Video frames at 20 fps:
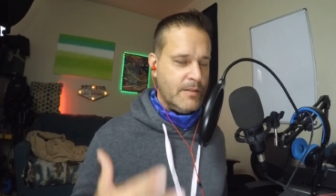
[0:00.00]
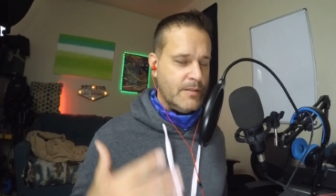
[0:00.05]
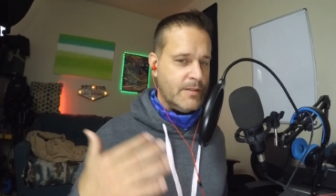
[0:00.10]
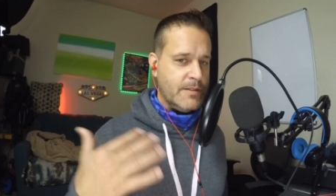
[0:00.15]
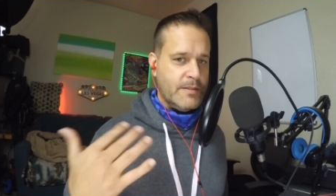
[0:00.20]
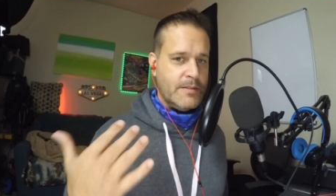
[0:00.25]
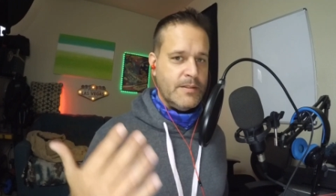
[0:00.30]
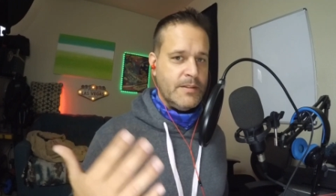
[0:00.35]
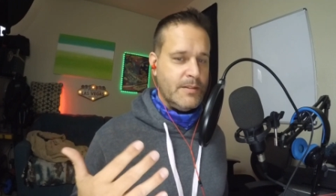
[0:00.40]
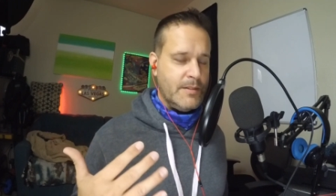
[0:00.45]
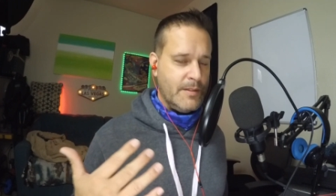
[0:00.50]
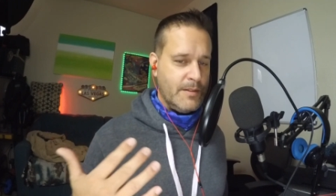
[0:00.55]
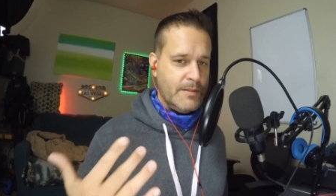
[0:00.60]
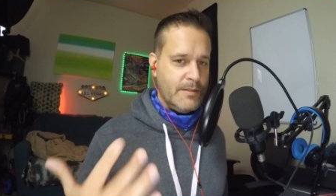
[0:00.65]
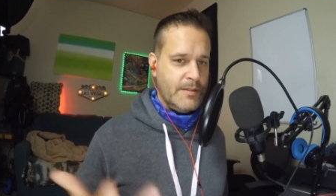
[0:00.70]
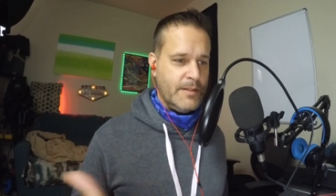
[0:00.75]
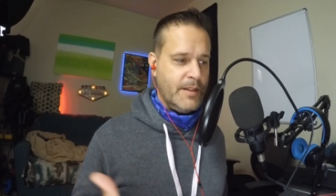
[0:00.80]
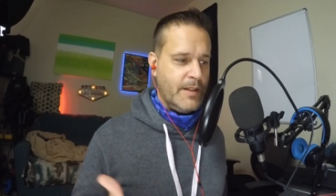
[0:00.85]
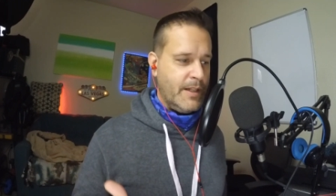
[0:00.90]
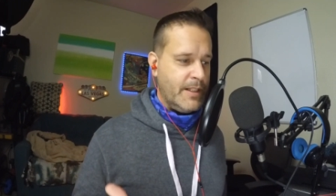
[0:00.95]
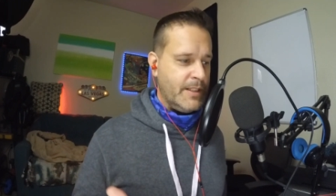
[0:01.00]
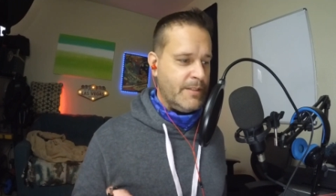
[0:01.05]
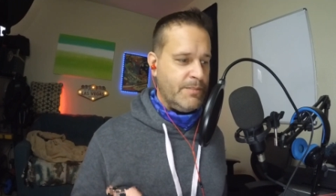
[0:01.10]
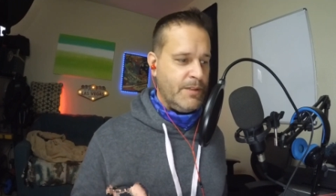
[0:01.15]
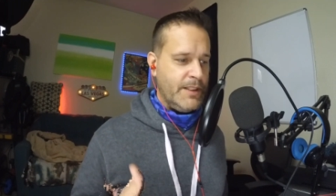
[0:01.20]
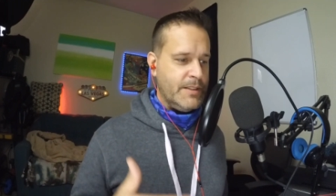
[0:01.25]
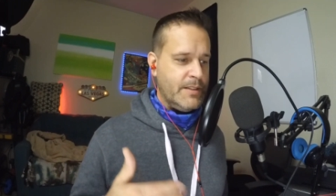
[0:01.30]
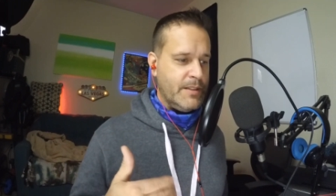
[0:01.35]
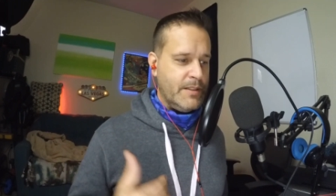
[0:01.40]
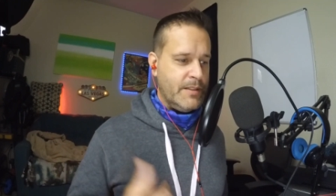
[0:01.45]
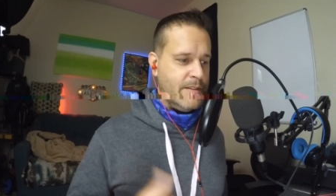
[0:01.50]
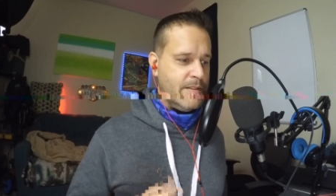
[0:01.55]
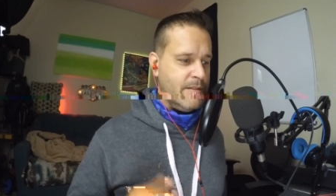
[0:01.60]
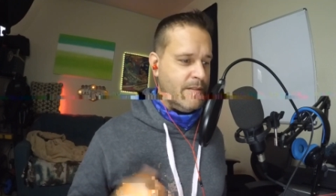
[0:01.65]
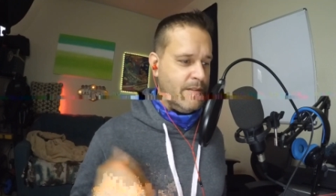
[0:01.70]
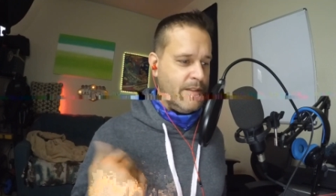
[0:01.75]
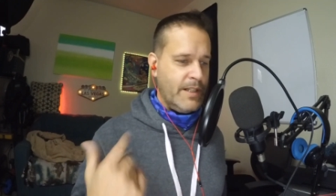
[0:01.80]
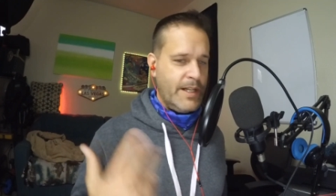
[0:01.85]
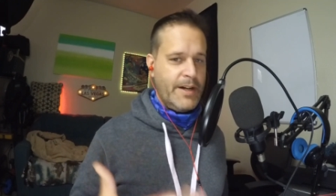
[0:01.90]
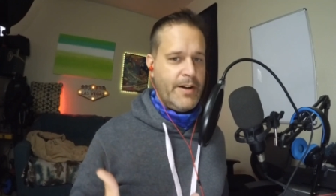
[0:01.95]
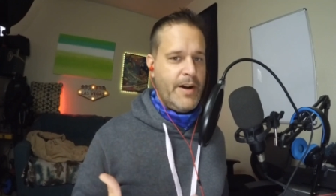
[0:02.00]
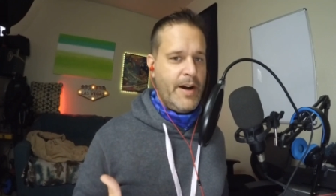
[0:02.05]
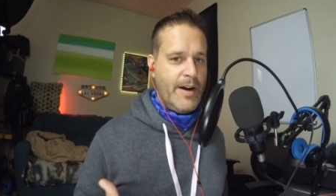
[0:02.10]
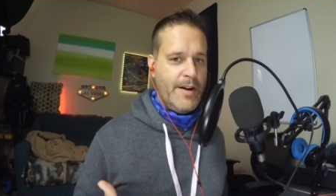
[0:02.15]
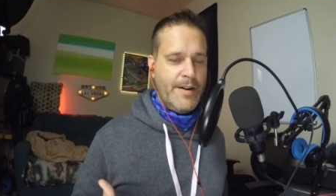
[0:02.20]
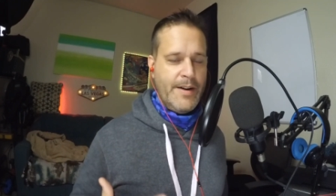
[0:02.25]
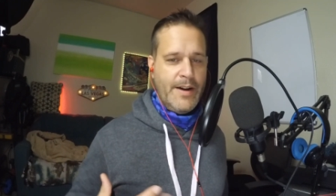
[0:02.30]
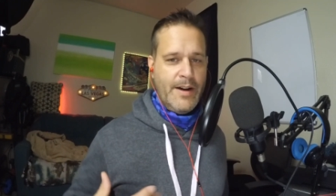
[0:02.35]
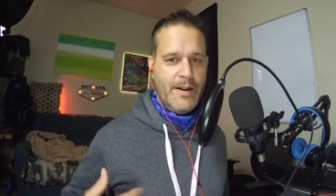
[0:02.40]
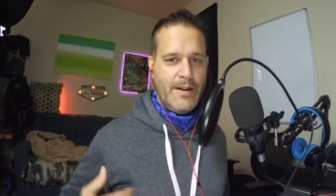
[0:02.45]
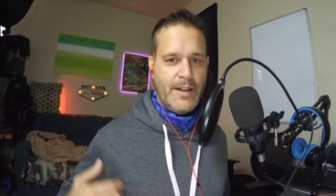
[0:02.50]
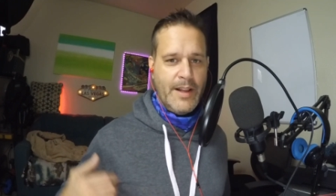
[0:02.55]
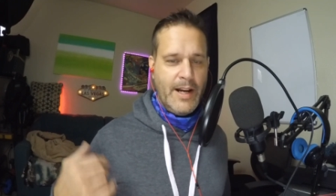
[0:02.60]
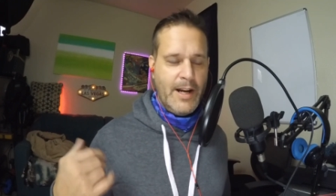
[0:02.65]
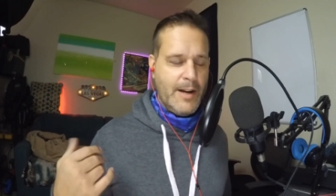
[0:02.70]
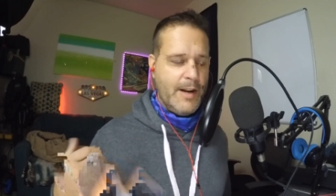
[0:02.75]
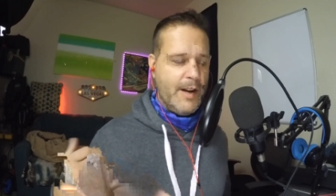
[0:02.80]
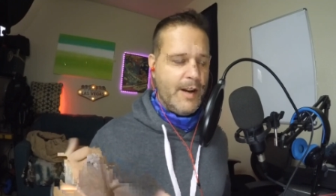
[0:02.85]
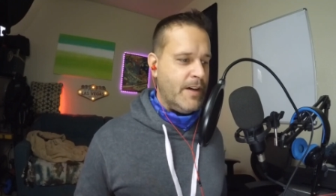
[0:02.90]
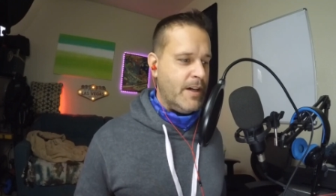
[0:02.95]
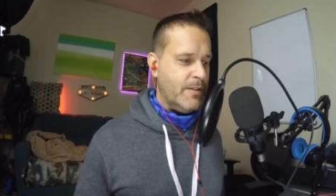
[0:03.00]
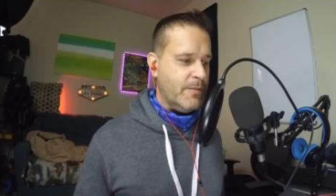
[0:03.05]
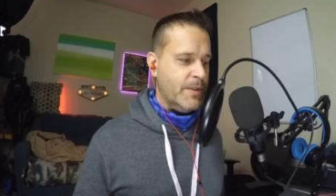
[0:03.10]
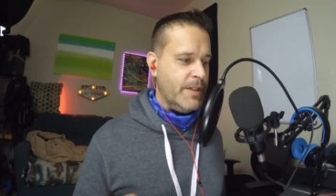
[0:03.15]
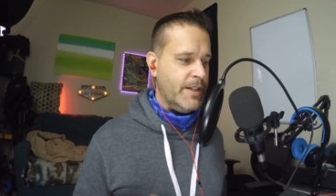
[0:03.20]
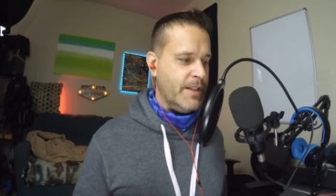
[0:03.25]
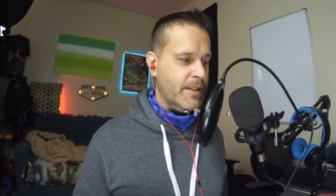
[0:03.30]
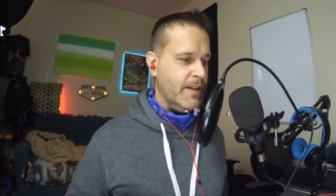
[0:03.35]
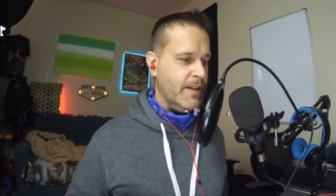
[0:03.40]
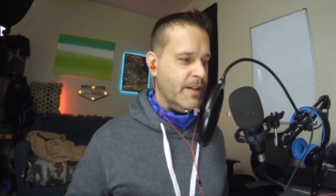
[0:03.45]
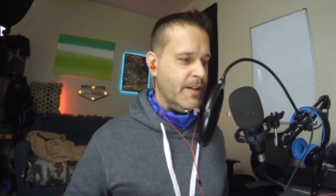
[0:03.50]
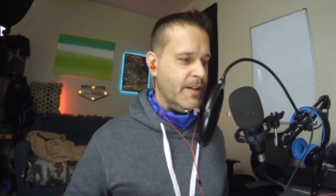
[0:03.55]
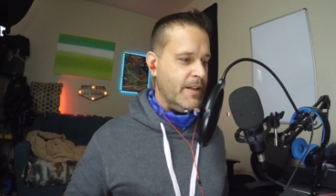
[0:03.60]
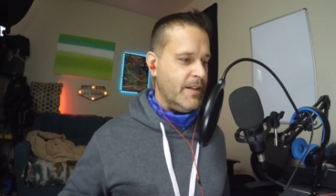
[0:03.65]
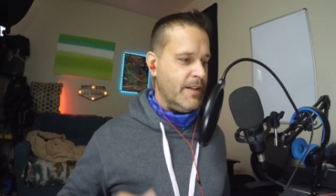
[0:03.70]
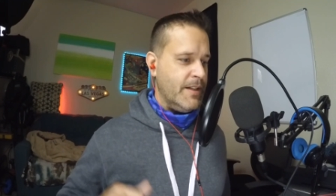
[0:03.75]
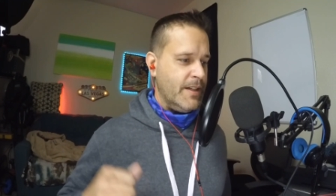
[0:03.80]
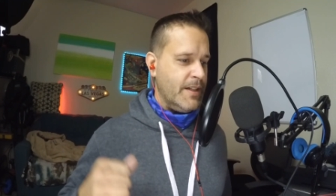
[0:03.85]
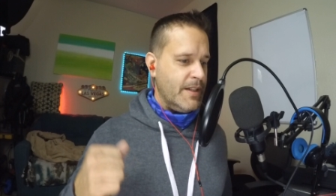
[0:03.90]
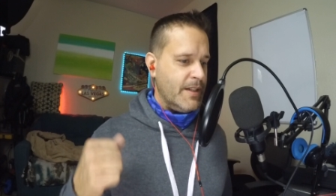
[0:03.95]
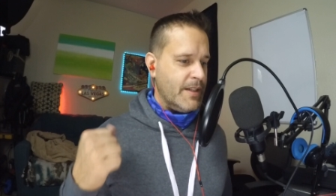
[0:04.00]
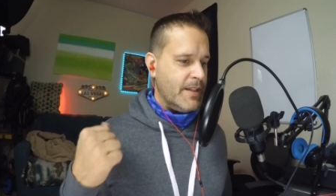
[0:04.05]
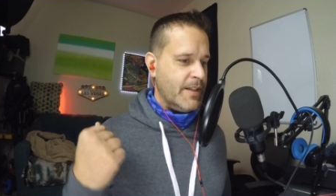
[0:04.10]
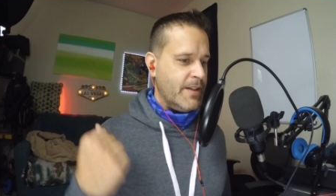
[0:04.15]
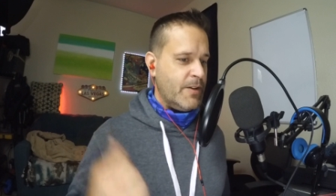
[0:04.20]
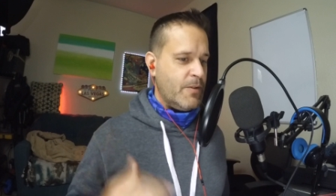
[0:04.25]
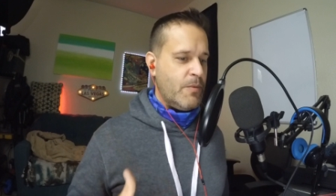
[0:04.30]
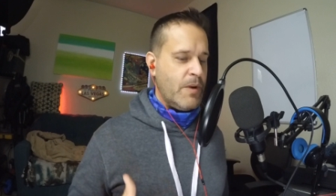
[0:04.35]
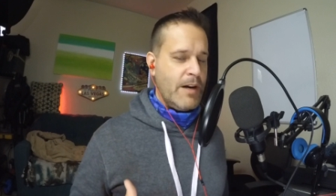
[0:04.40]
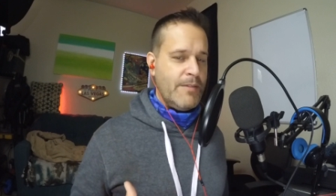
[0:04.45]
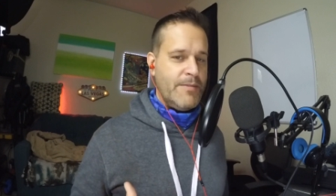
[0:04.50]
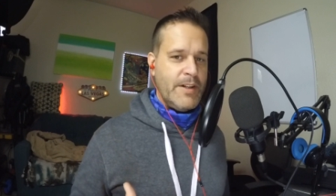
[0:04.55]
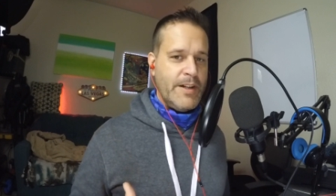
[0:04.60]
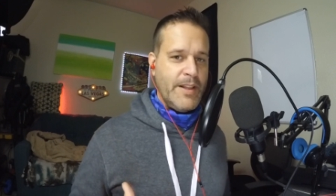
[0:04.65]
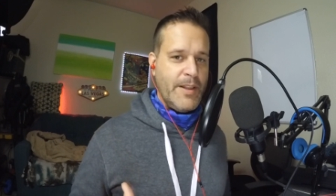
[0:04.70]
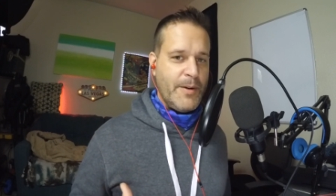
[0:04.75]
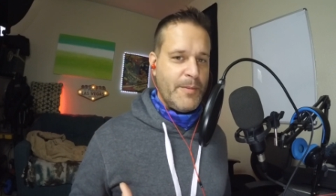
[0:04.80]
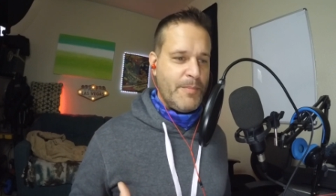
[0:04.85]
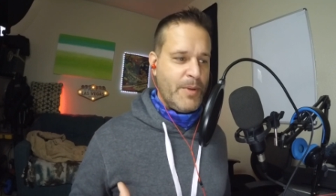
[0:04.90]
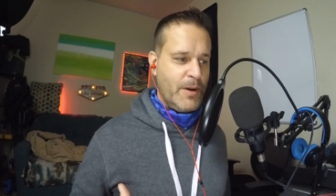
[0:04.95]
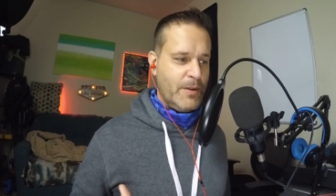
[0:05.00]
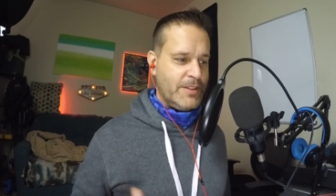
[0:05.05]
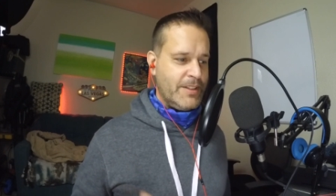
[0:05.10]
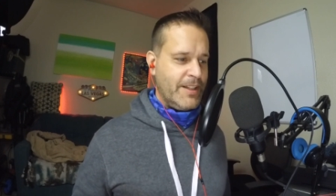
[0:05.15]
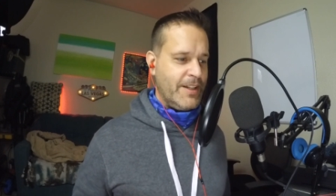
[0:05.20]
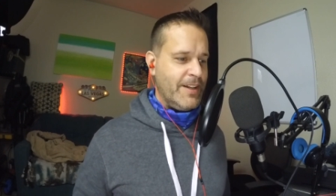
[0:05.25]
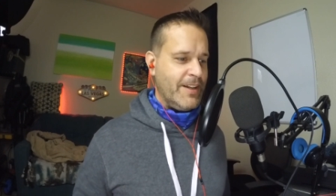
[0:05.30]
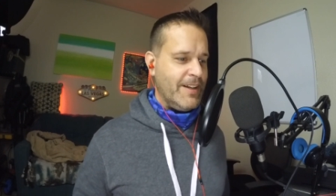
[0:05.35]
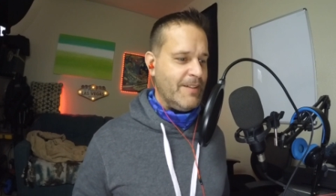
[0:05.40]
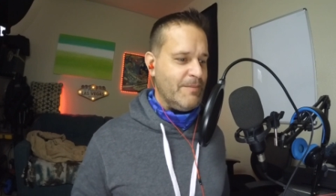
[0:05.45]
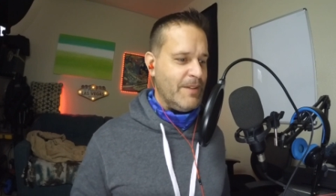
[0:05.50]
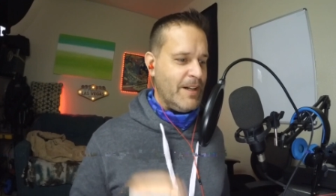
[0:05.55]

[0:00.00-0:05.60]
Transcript: It's a nice place to just let your hair down and have fun with, you know, whatever they're posting.